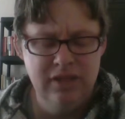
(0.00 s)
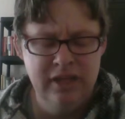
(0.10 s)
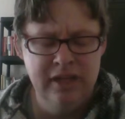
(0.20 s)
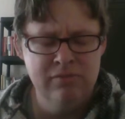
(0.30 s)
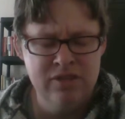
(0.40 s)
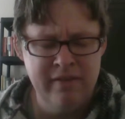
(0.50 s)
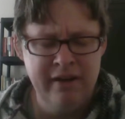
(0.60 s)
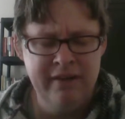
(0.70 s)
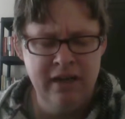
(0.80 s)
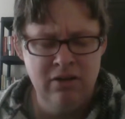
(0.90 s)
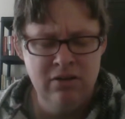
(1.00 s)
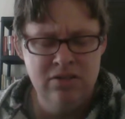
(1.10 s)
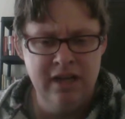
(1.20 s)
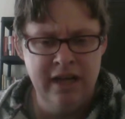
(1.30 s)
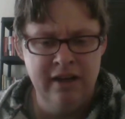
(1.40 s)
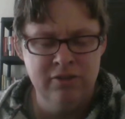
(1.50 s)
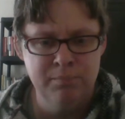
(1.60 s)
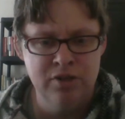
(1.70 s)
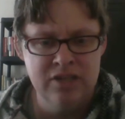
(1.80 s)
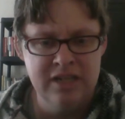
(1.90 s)
it was very hard to have her
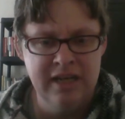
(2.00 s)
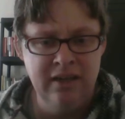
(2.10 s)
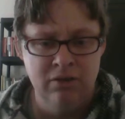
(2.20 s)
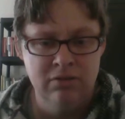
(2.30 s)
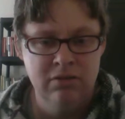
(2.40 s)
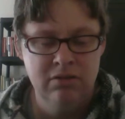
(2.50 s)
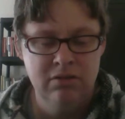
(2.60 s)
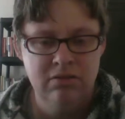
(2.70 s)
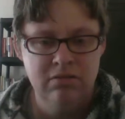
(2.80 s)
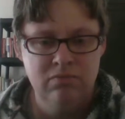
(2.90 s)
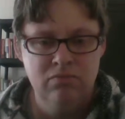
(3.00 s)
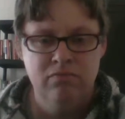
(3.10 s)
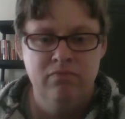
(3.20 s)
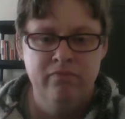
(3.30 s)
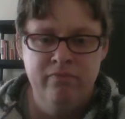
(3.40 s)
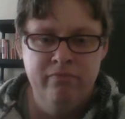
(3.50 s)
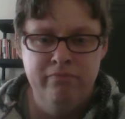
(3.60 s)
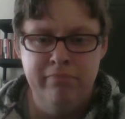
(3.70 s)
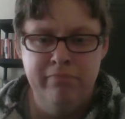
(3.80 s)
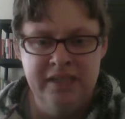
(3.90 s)
put down.
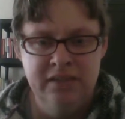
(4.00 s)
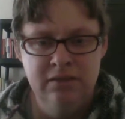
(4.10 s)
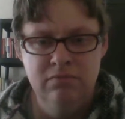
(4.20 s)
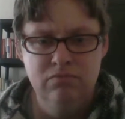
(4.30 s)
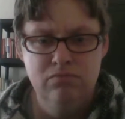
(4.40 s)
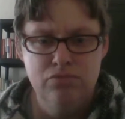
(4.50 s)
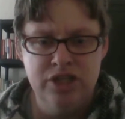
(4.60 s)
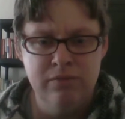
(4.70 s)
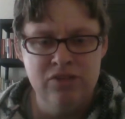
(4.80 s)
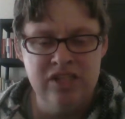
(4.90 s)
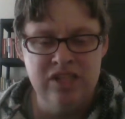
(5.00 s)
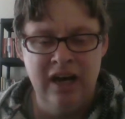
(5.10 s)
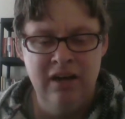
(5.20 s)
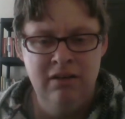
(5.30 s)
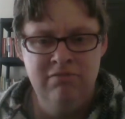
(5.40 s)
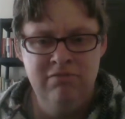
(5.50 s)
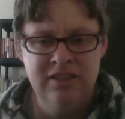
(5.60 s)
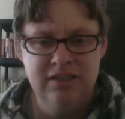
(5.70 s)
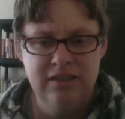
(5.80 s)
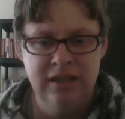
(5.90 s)
But she was loved,
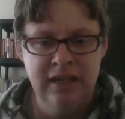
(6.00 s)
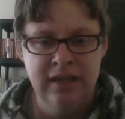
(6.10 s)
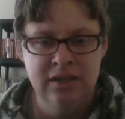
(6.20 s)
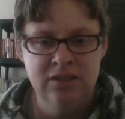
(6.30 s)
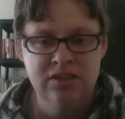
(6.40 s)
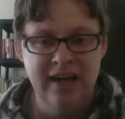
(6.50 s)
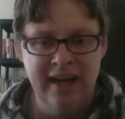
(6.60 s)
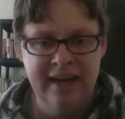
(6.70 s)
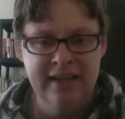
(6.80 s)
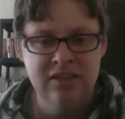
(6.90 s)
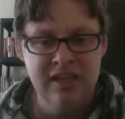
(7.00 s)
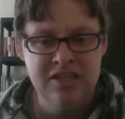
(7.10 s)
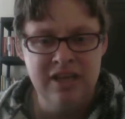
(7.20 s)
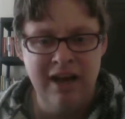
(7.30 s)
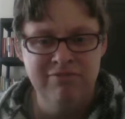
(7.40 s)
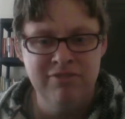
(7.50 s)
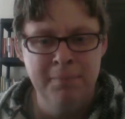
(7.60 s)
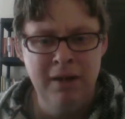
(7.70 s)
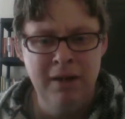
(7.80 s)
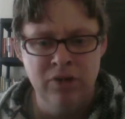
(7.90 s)
and I at least have the
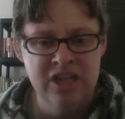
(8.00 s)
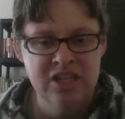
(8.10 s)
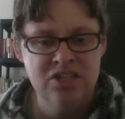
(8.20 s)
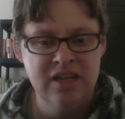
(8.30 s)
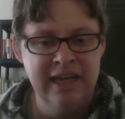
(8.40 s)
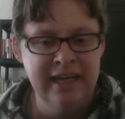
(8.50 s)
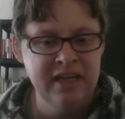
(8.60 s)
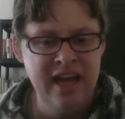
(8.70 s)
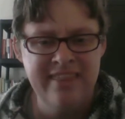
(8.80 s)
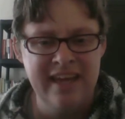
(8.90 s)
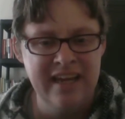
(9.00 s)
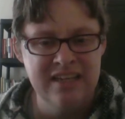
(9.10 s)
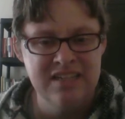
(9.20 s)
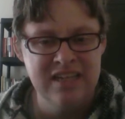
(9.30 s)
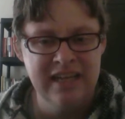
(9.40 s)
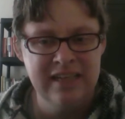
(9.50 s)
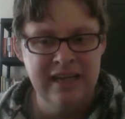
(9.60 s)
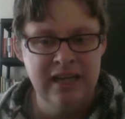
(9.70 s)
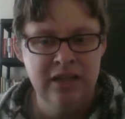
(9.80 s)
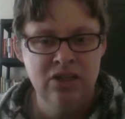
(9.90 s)
memories, and nothing can take
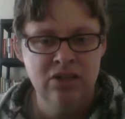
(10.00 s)
that.